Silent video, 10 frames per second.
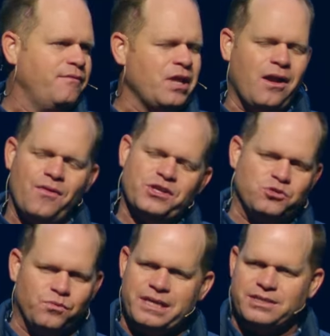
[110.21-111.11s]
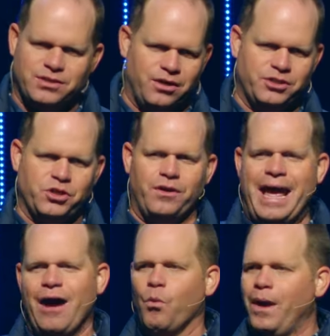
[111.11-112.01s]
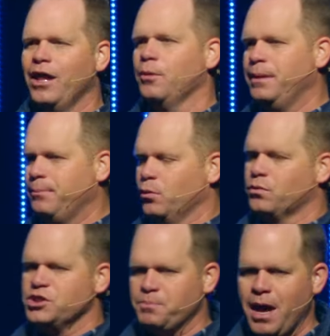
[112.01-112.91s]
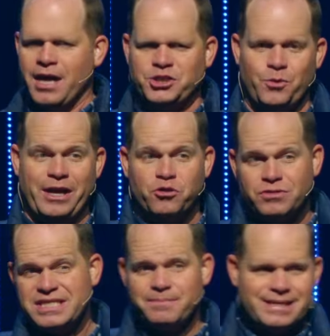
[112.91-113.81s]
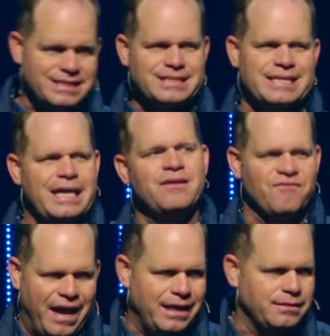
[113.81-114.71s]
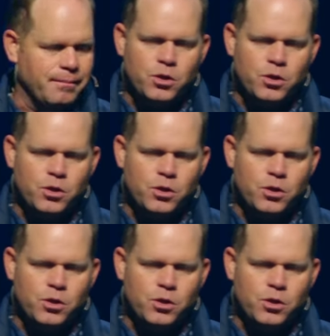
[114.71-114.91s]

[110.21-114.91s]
They've done all this research on how well people respond to a Christmas invite.